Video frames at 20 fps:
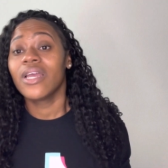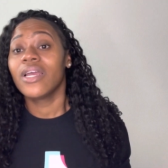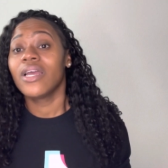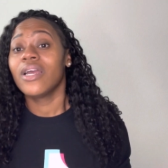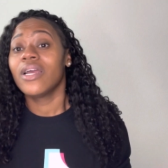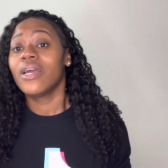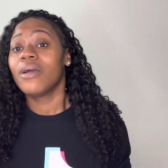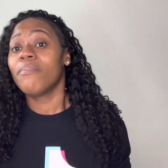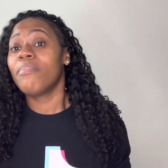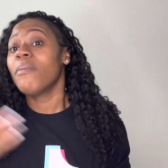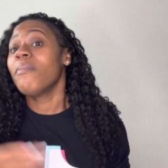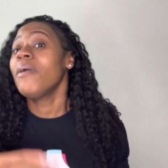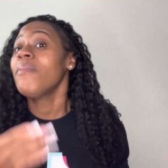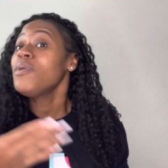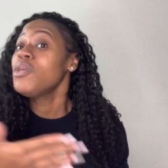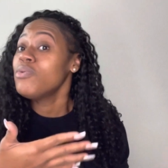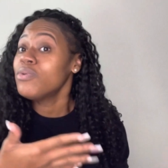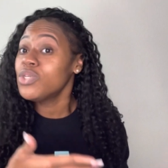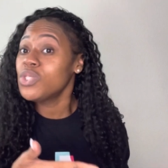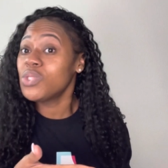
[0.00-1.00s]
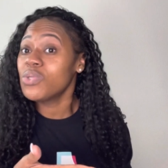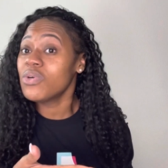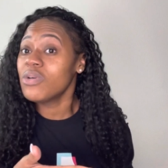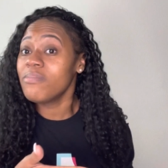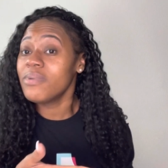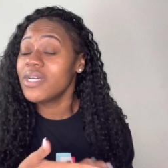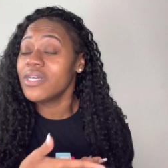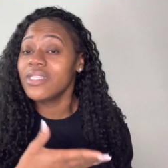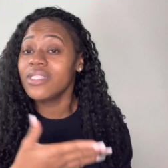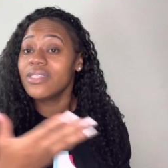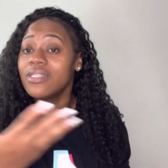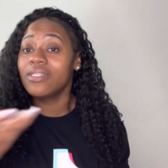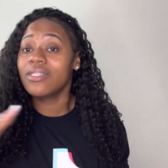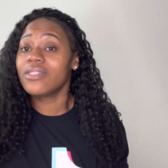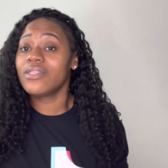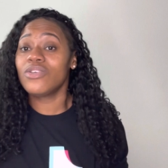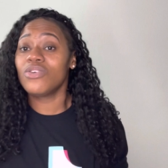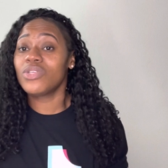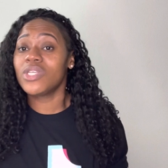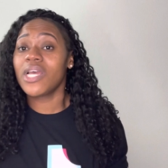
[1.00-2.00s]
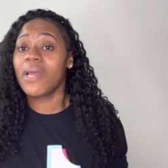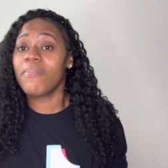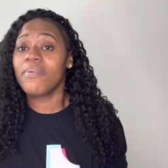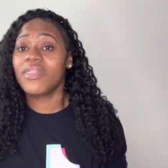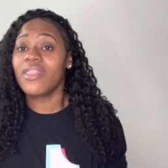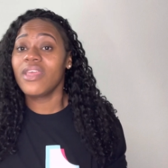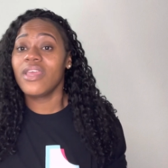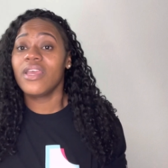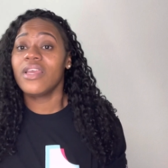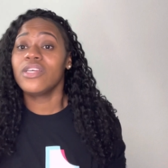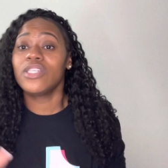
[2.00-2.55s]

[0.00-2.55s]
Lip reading: But maybe you enjoy because this is your type of thing.